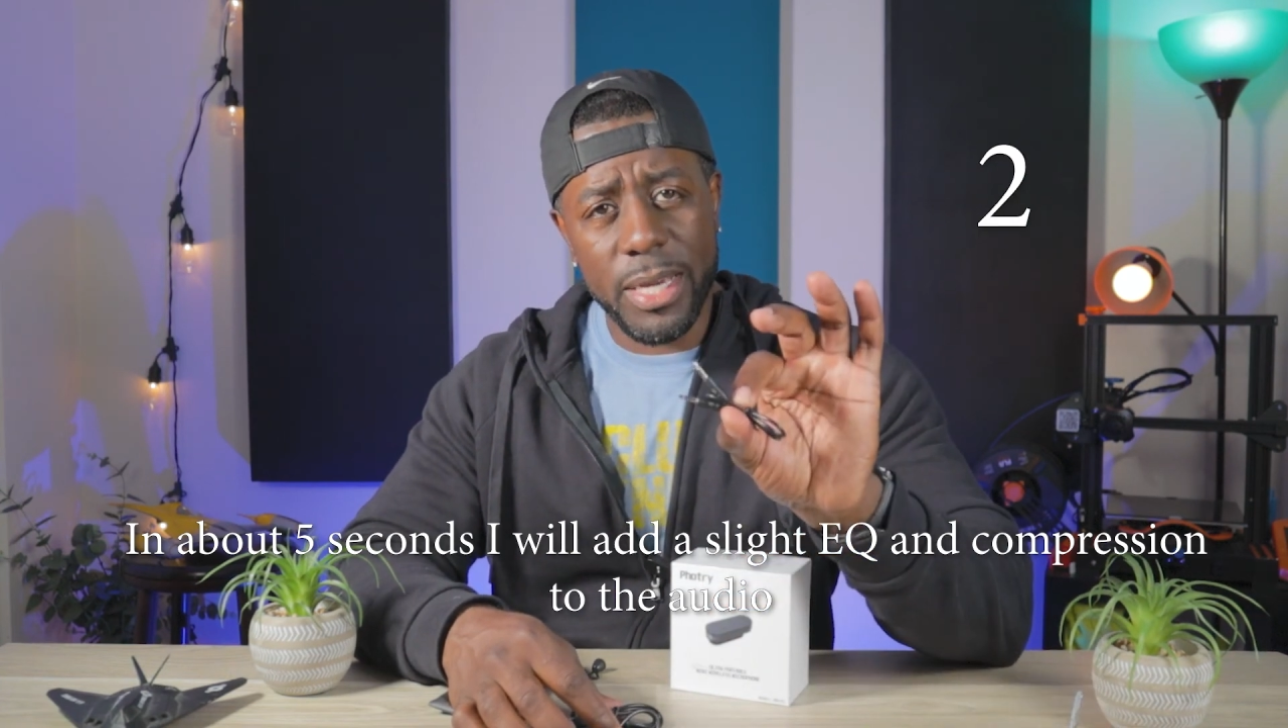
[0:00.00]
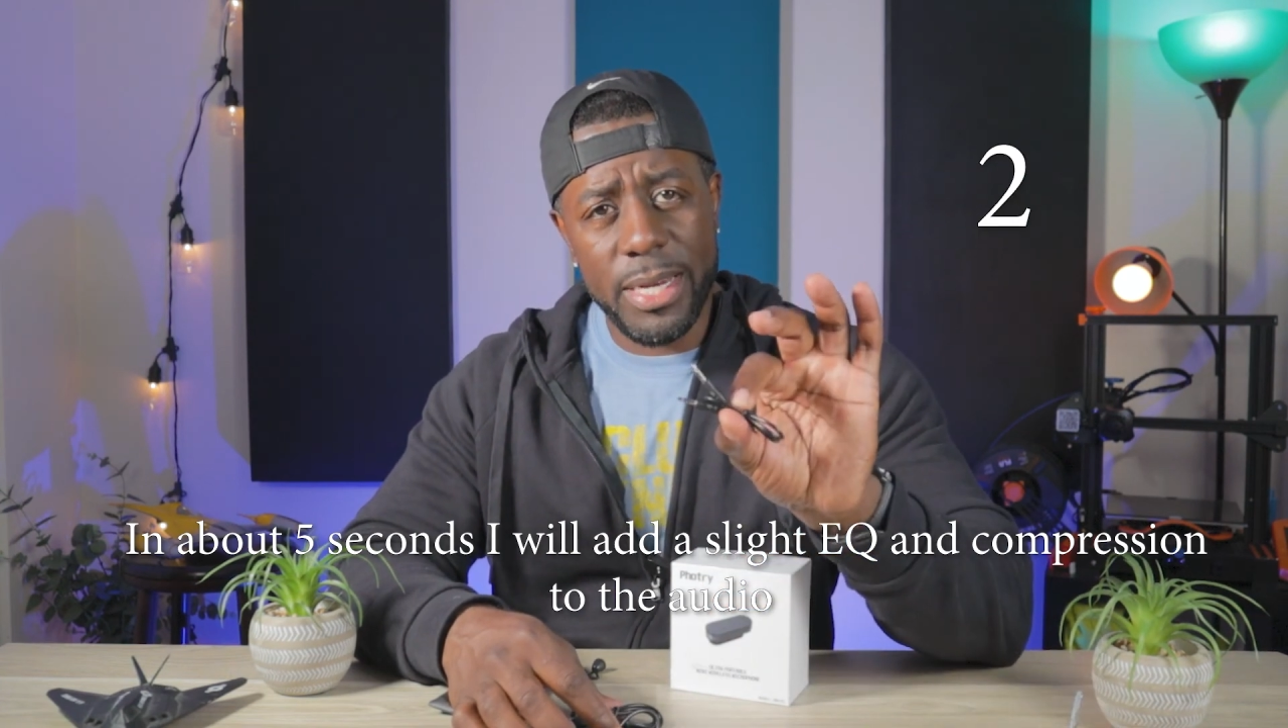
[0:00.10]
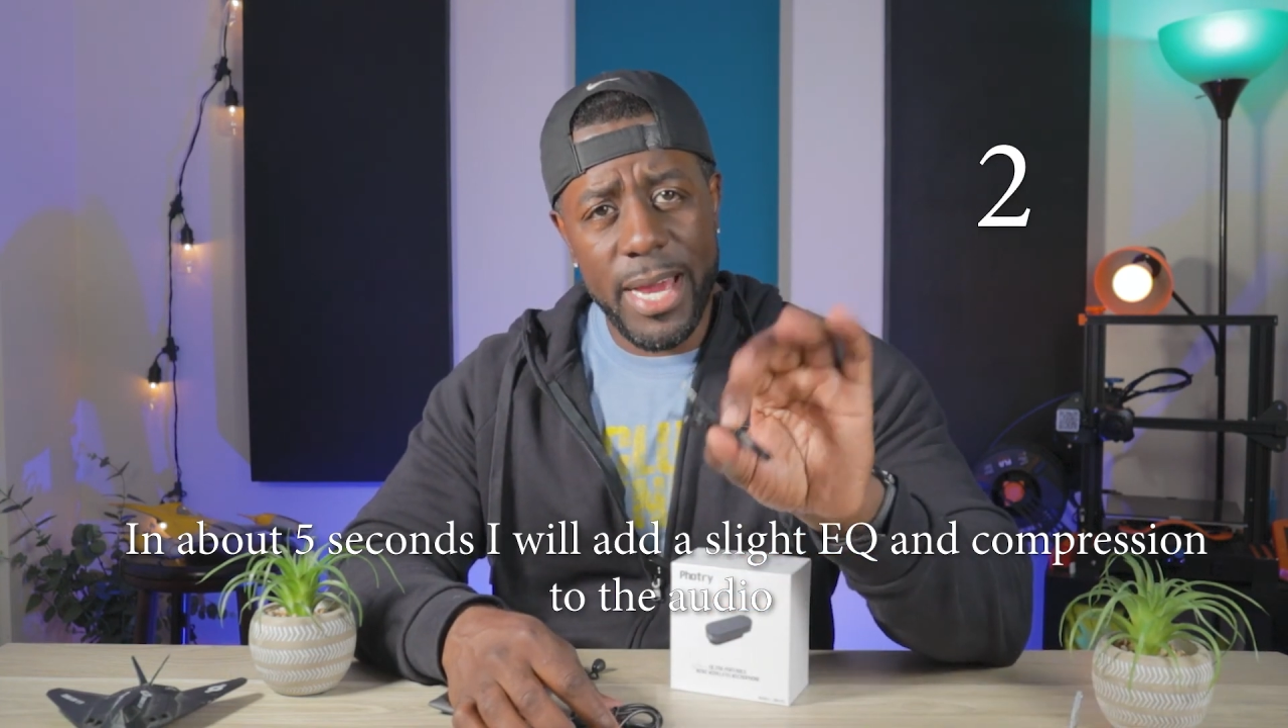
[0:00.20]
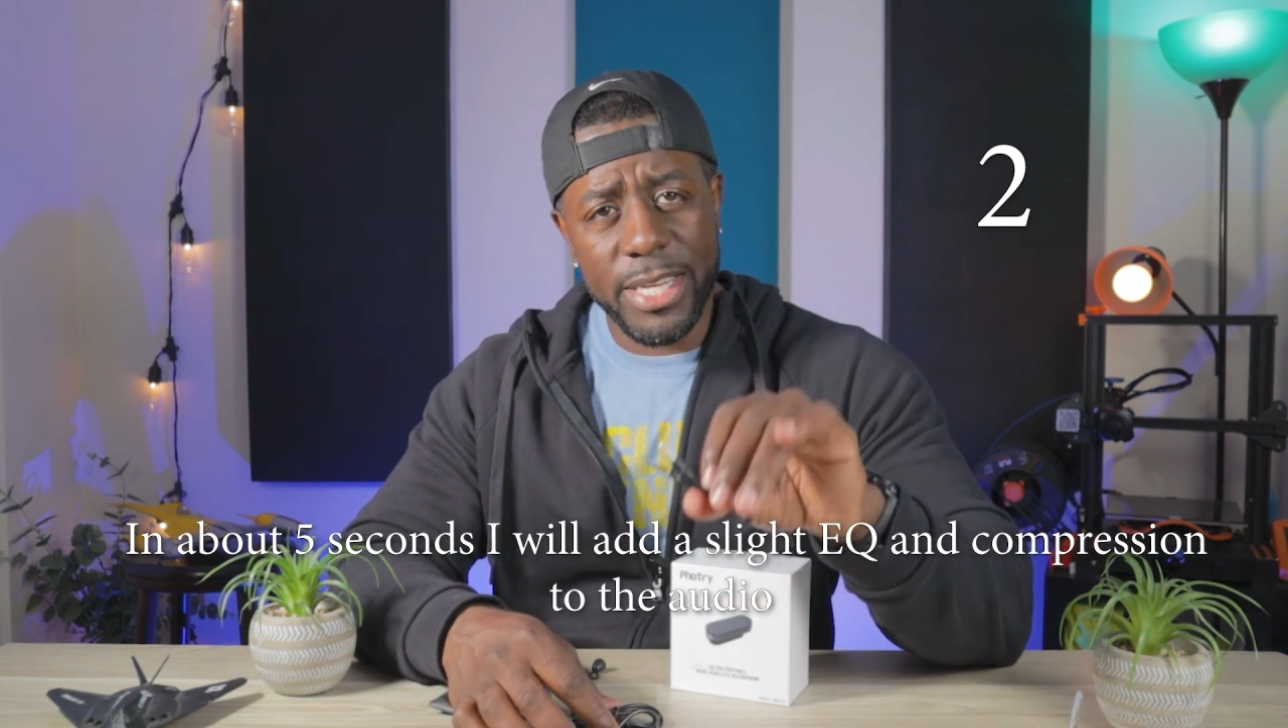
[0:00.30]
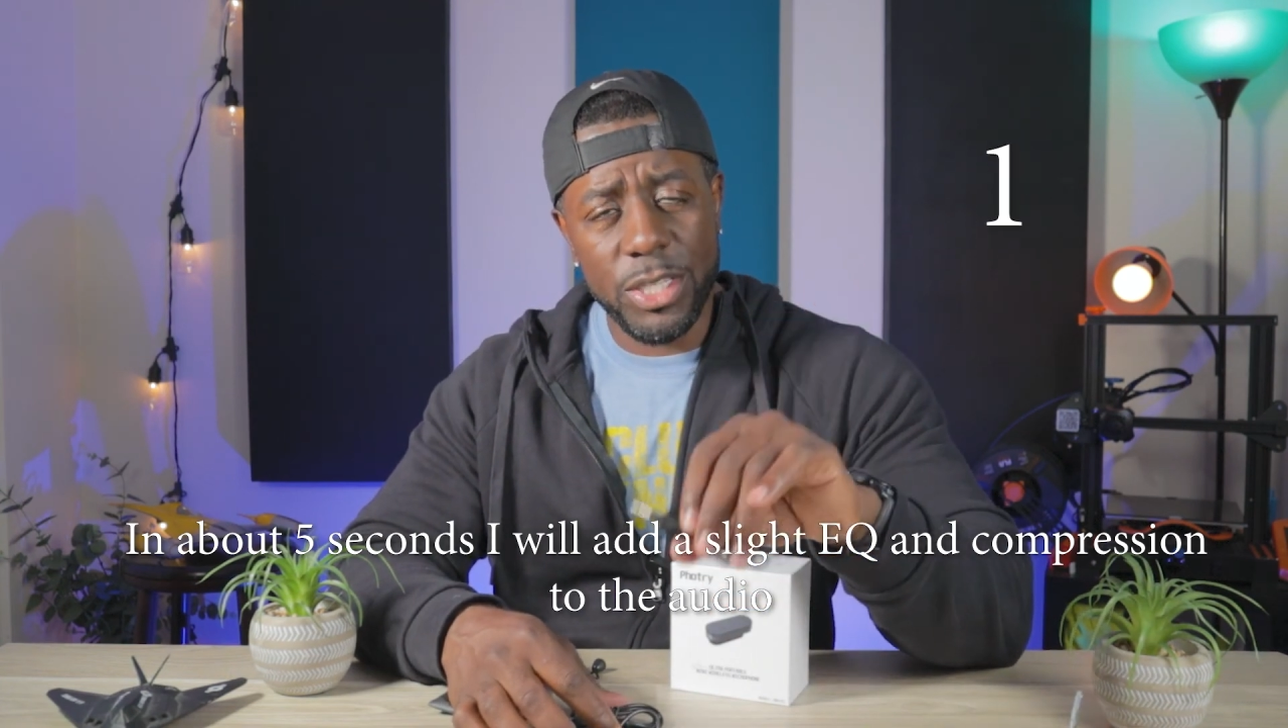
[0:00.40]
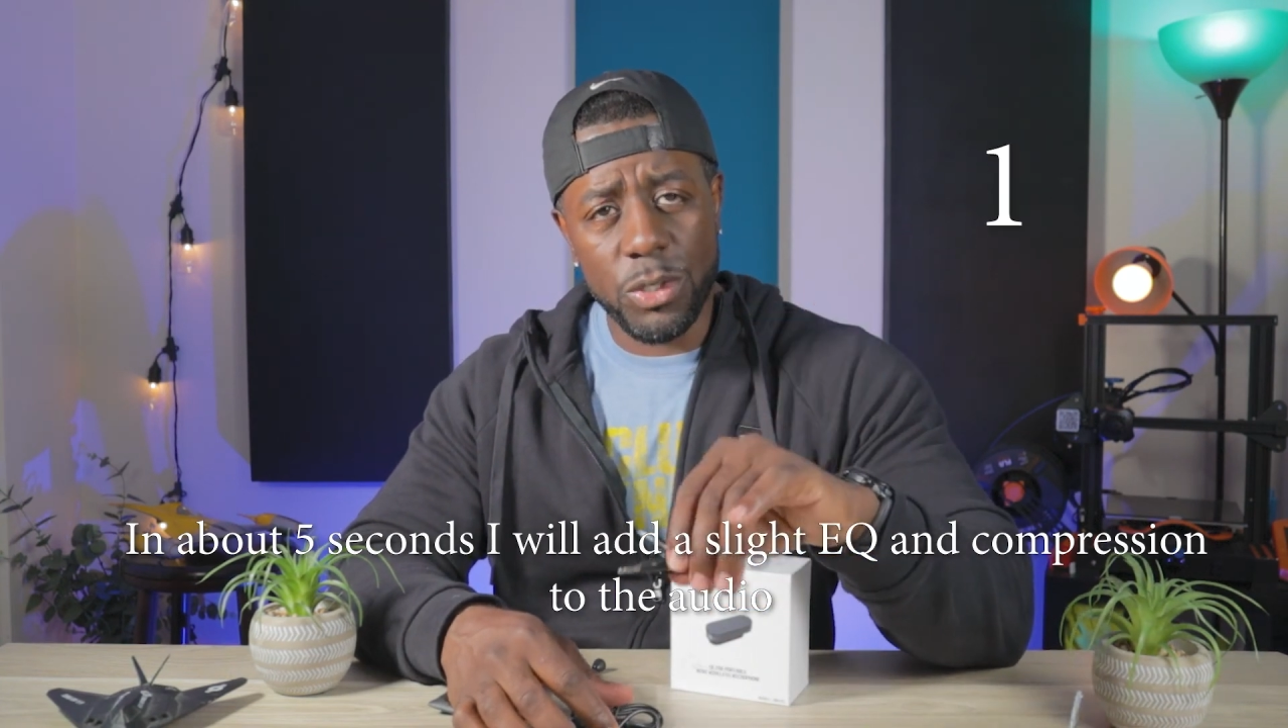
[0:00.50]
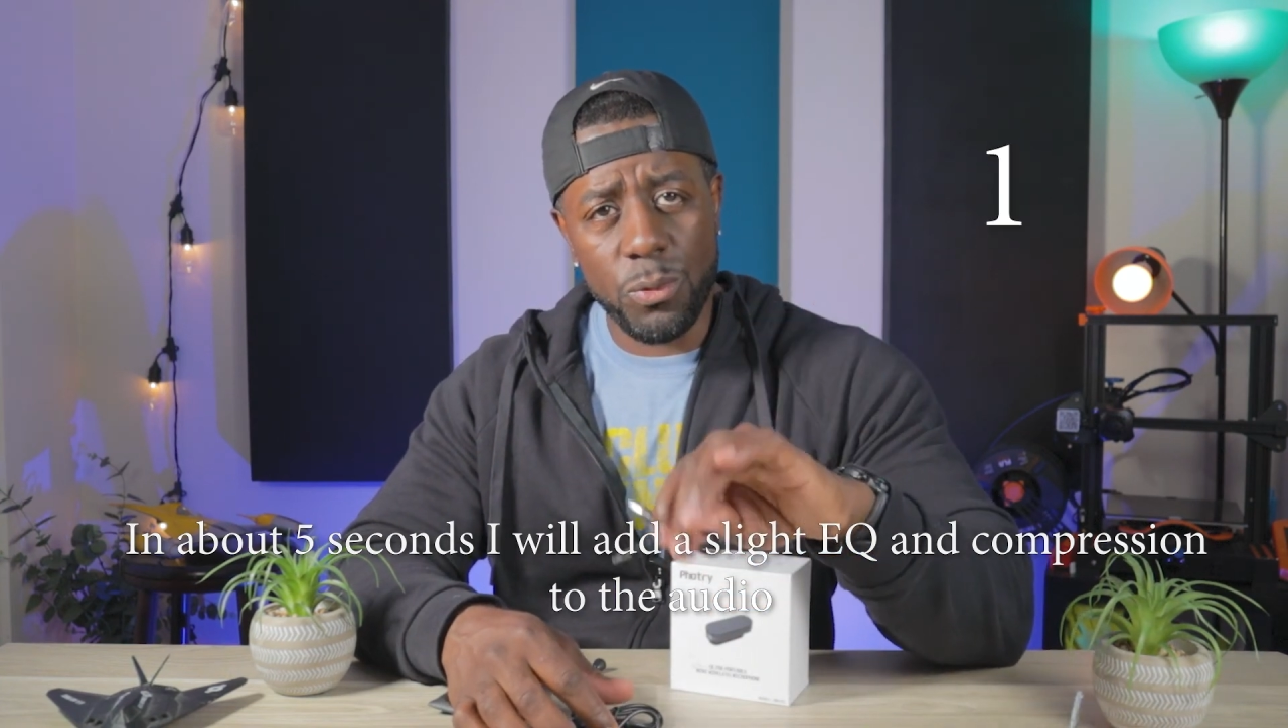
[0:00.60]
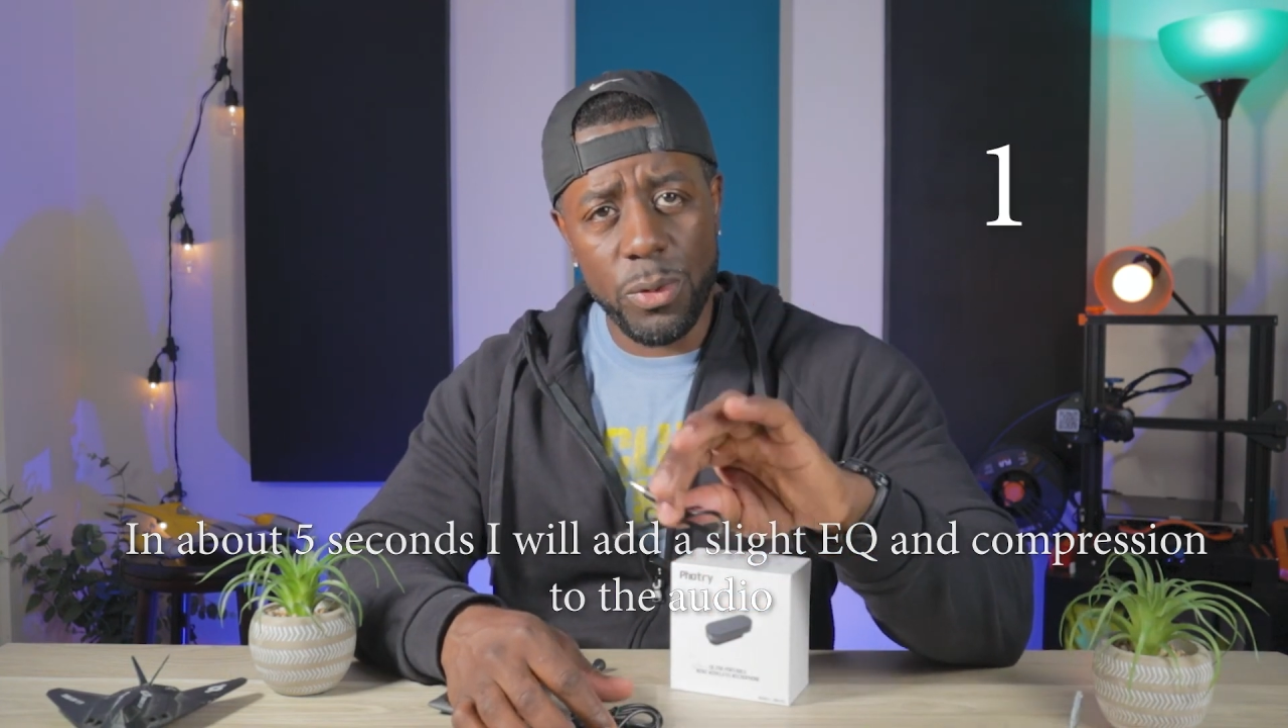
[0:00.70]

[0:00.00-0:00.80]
connections